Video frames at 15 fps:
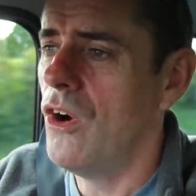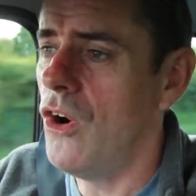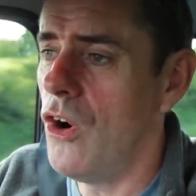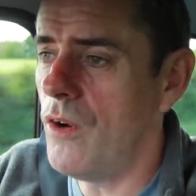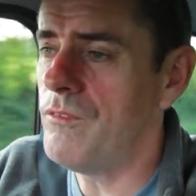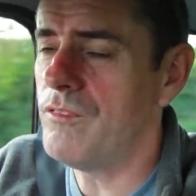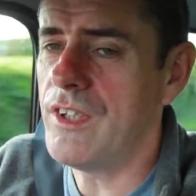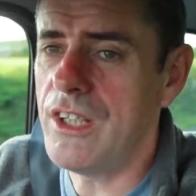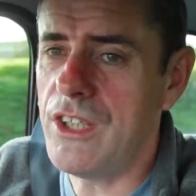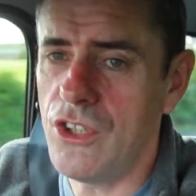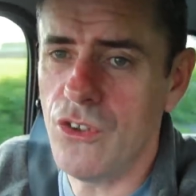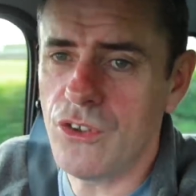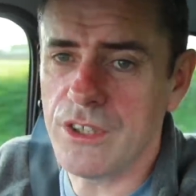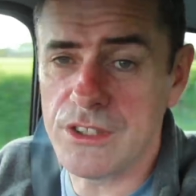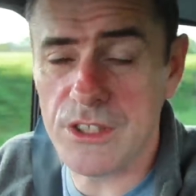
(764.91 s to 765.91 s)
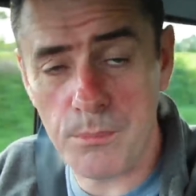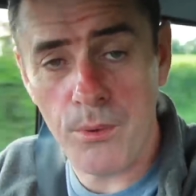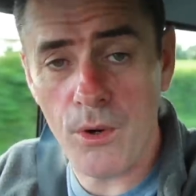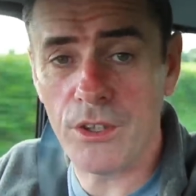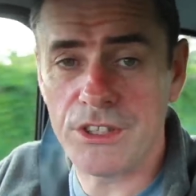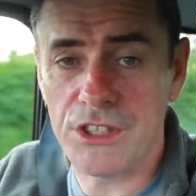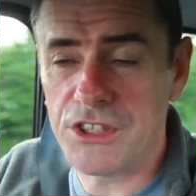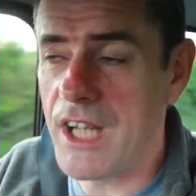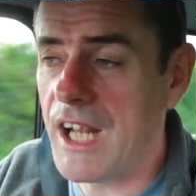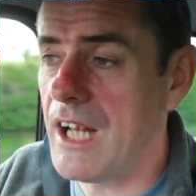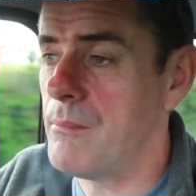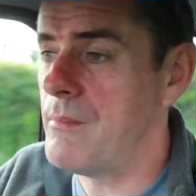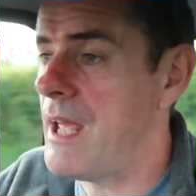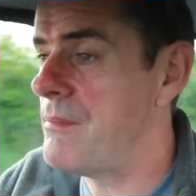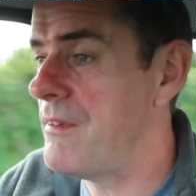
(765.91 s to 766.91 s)
Hopefully you can support the
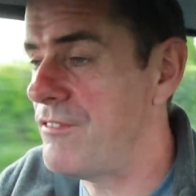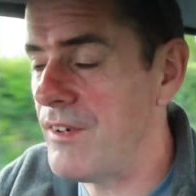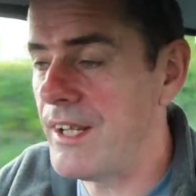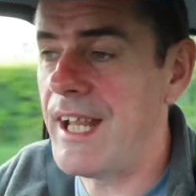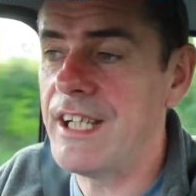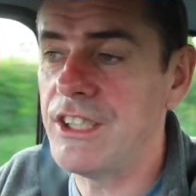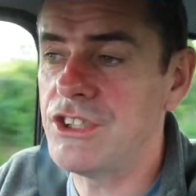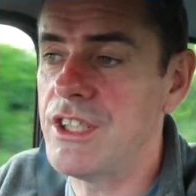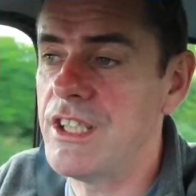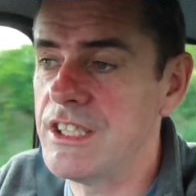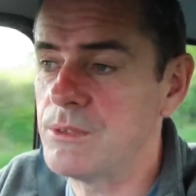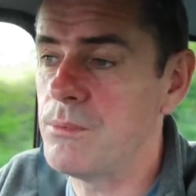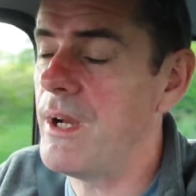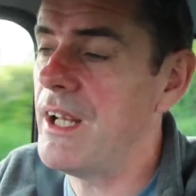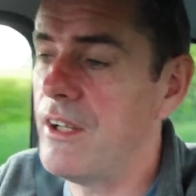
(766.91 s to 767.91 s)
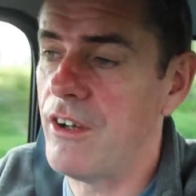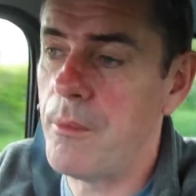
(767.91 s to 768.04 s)
channel, maybe financially as well.